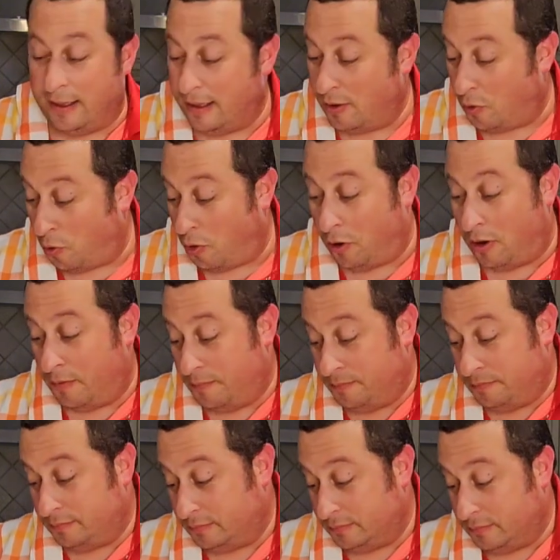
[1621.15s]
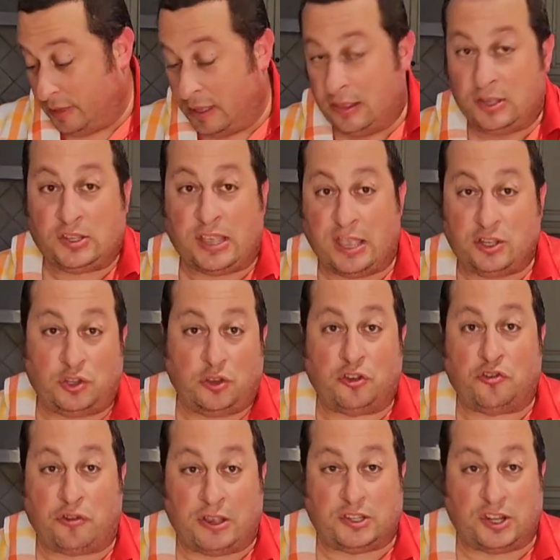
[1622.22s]
Or, in this case, you can
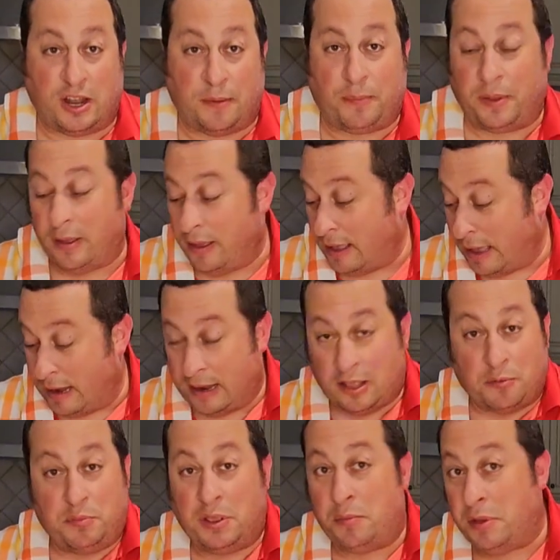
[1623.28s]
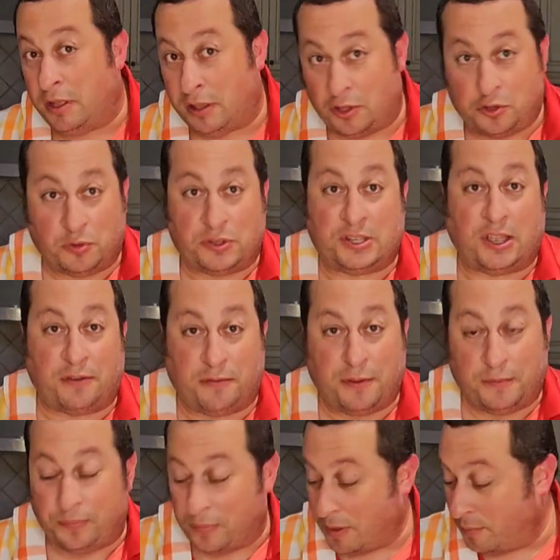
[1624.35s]
dress it up and it can be a meal unto itself.
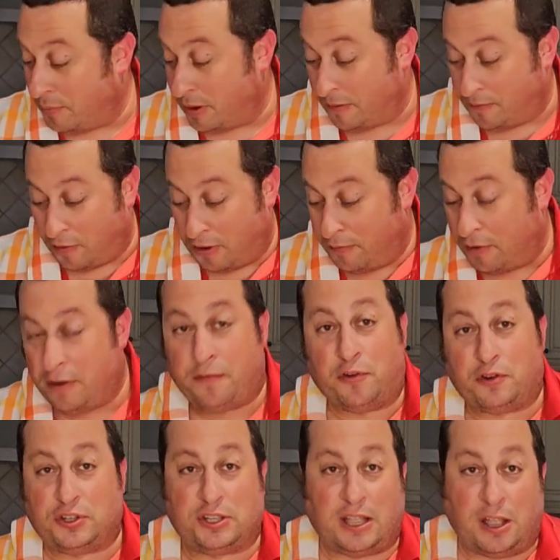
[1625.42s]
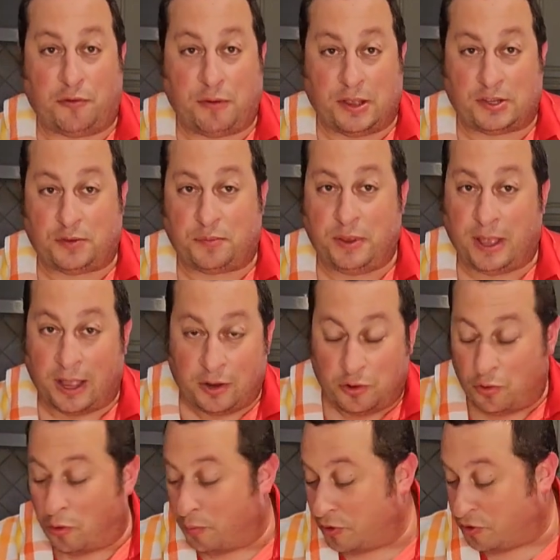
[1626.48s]
But very, very versatile recipe. I do
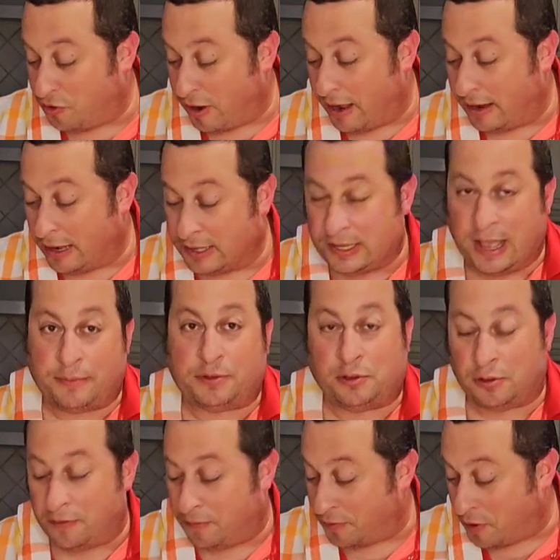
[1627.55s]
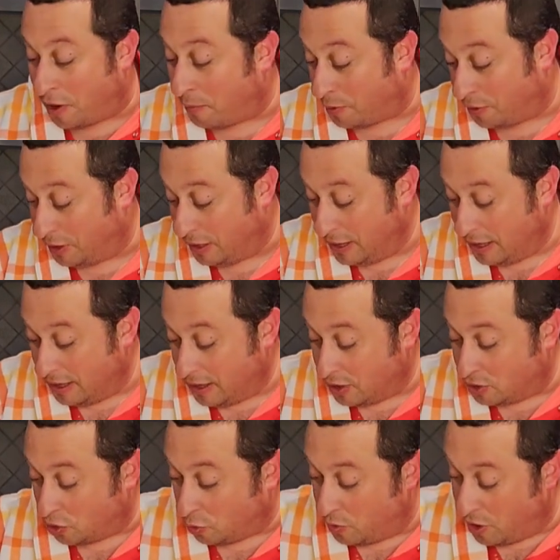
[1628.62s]
hope you try it. It's absolutely phenomenal.
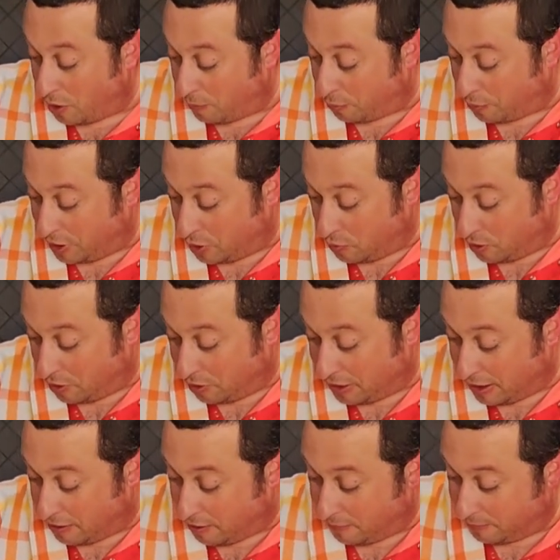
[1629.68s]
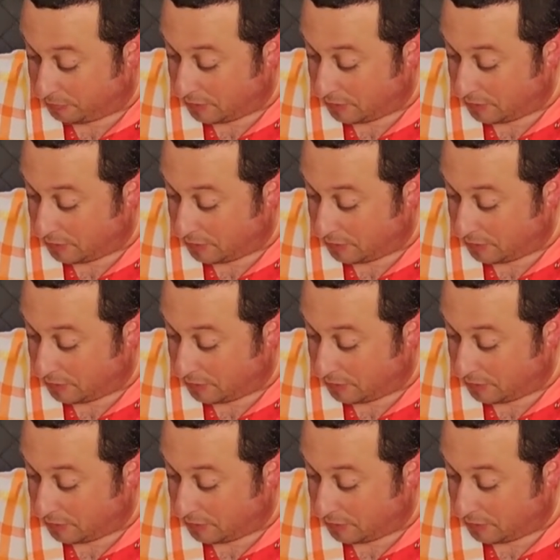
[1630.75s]
So we are pretty well there.